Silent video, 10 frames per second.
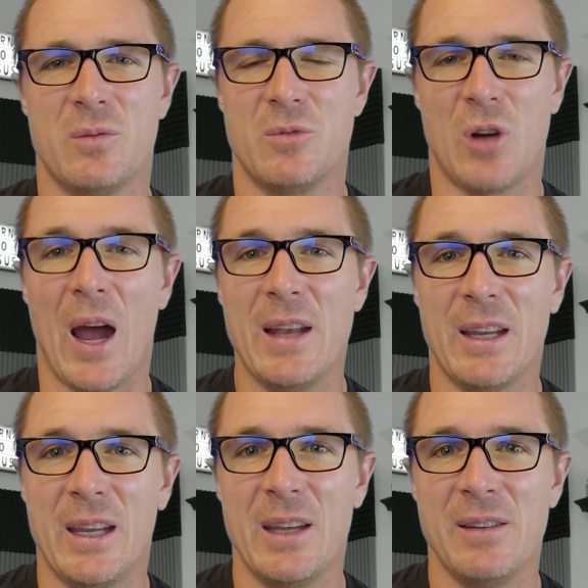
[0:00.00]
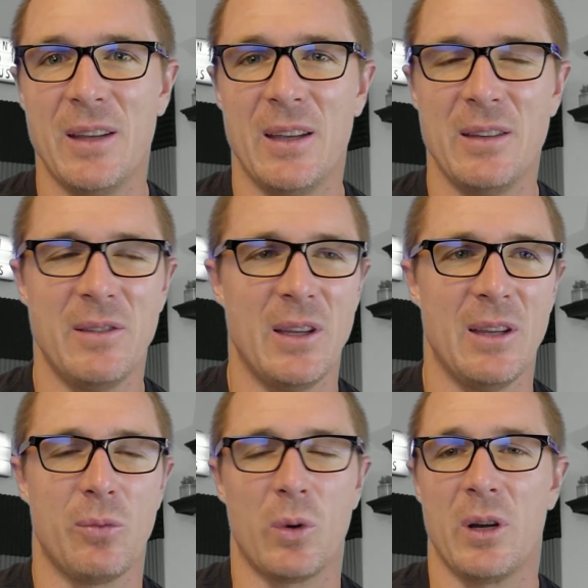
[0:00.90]
trying to get, eh,
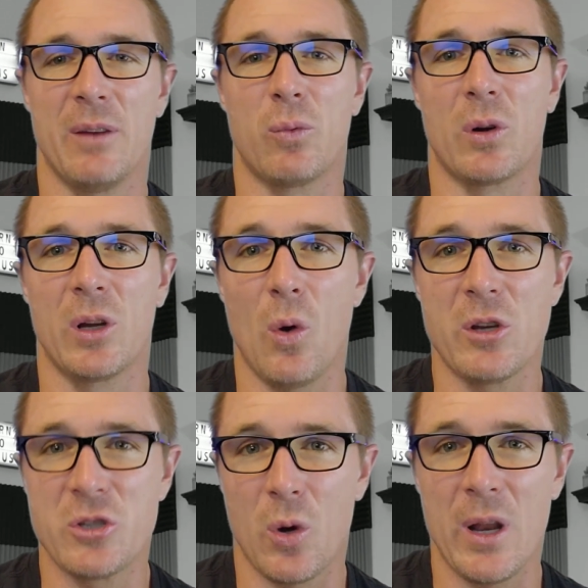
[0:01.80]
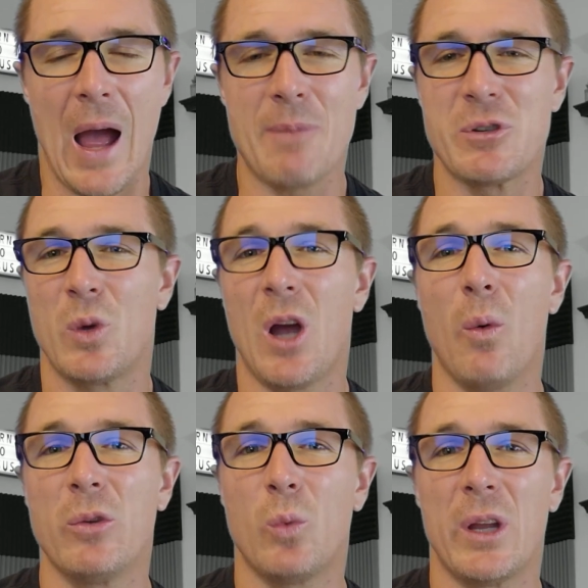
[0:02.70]
if we're, if we're going short an option, we
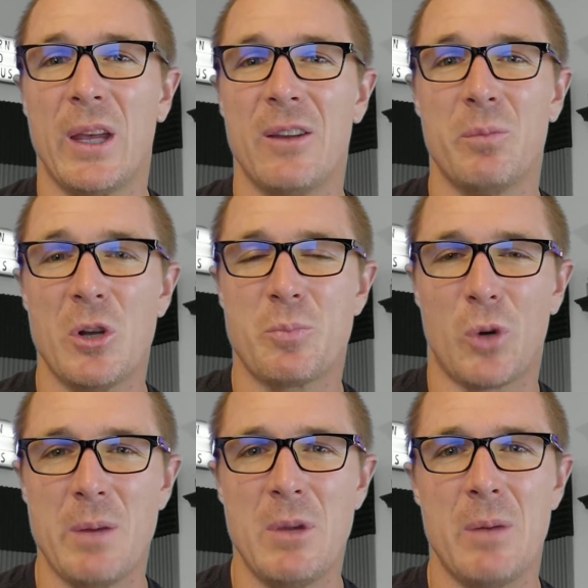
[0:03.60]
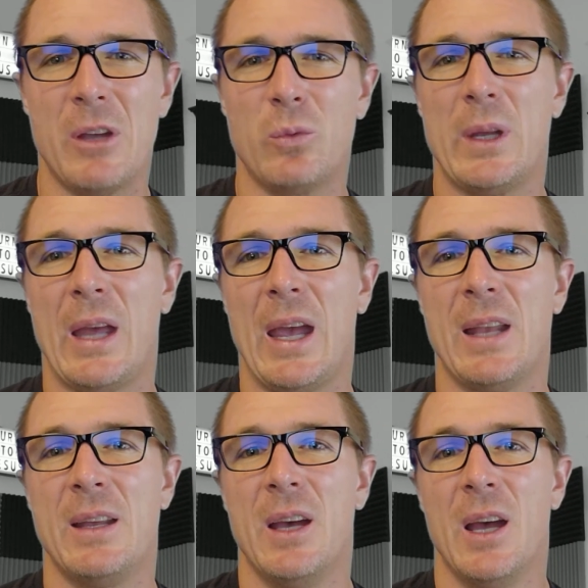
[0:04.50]
always want to get as much premium as we
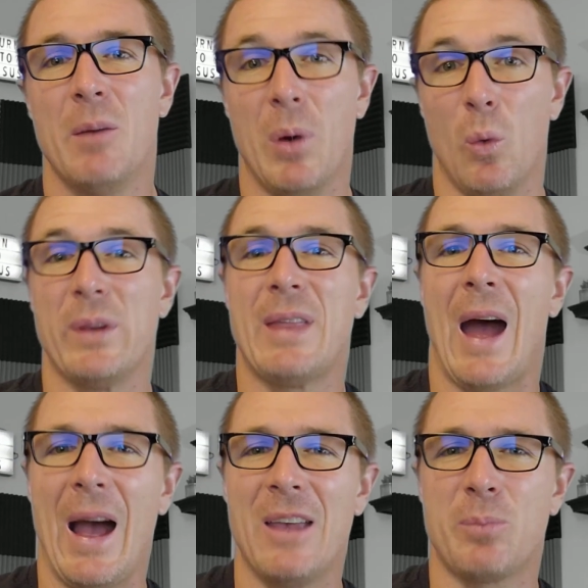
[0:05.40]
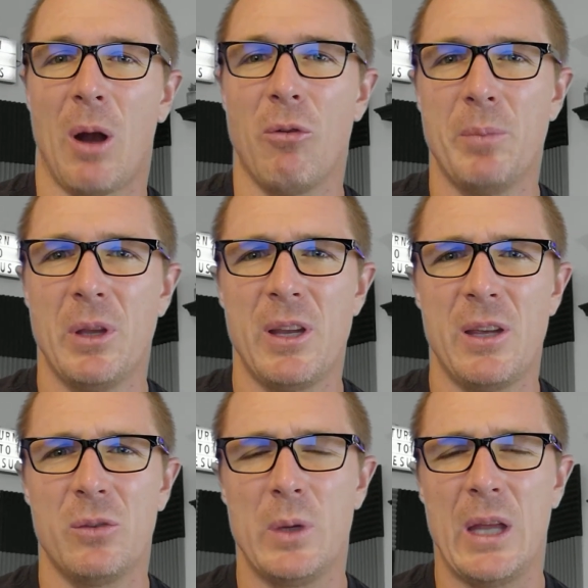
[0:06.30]
can but with the highest
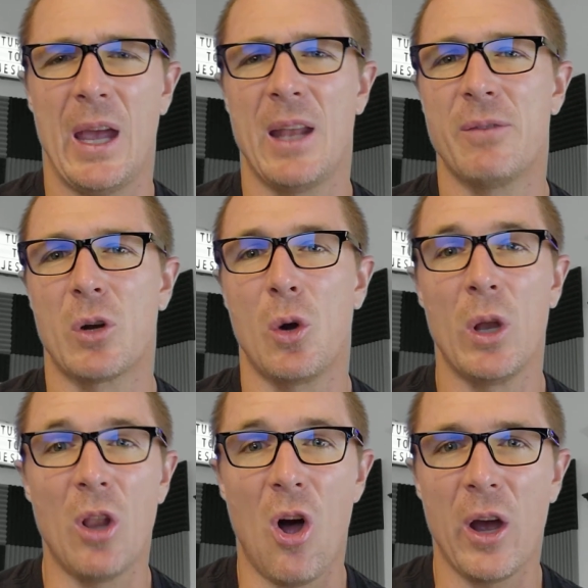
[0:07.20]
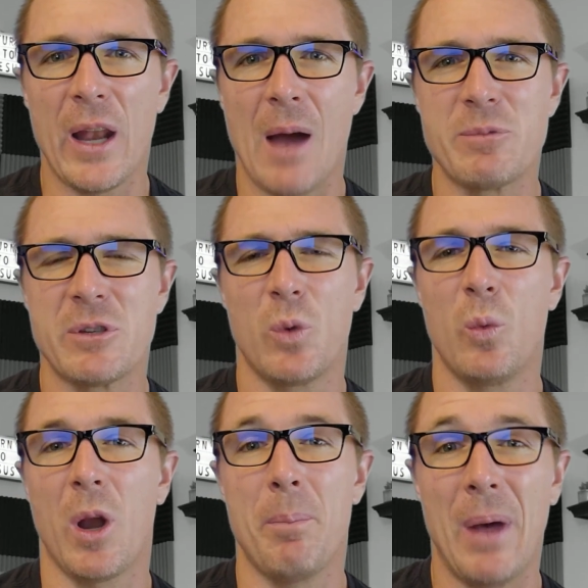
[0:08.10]
probability as we can. If we're going long an option, we
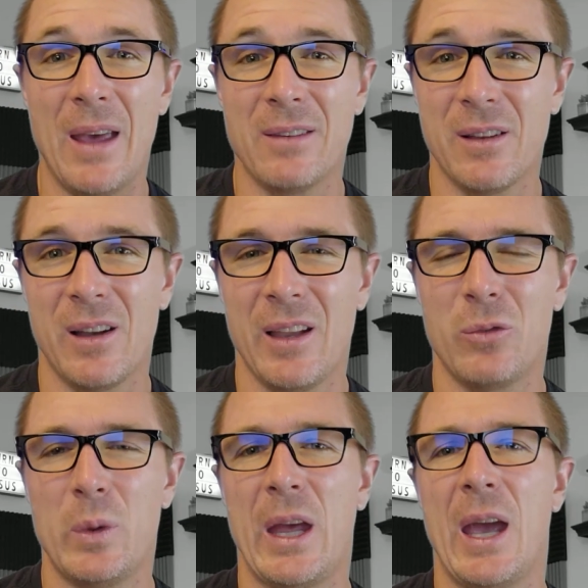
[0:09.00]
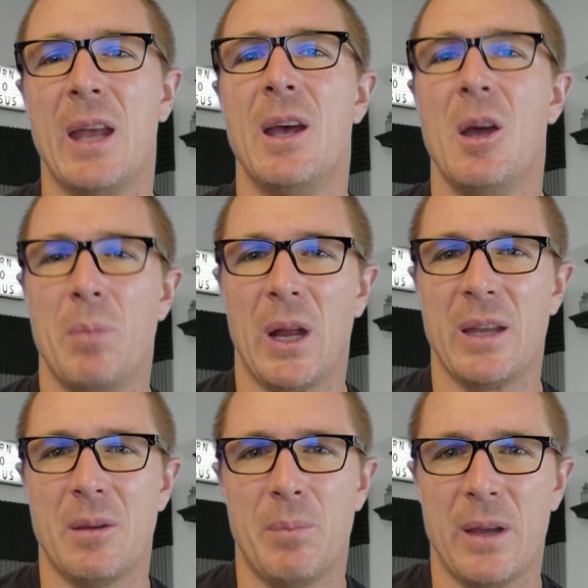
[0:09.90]
want to pay as little as we can, but
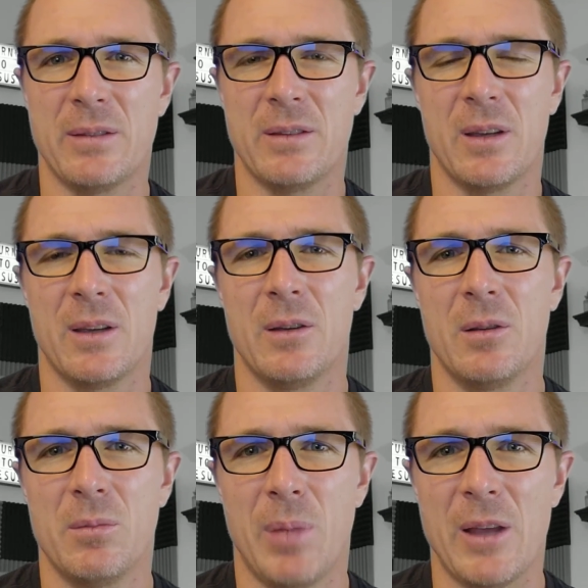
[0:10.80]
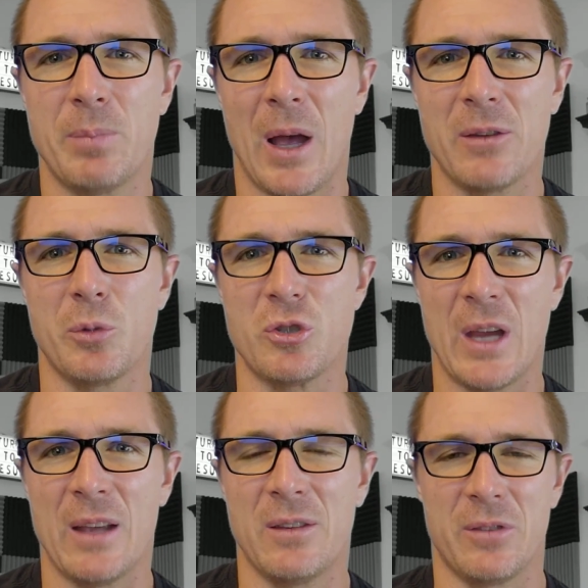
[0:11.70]
get the best uh, best possible
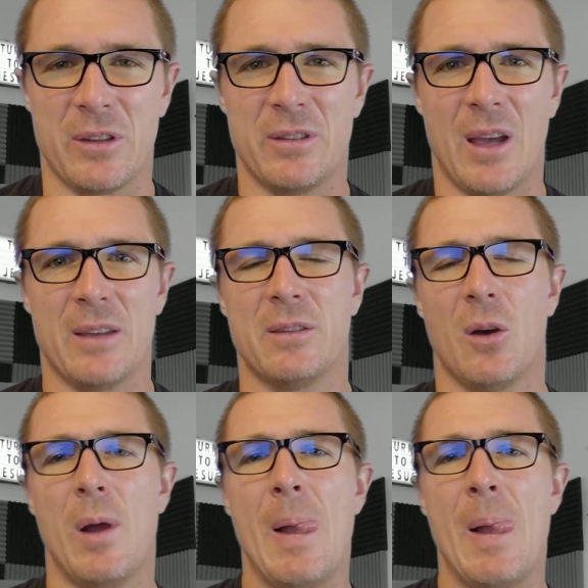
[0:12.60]
chance of success. So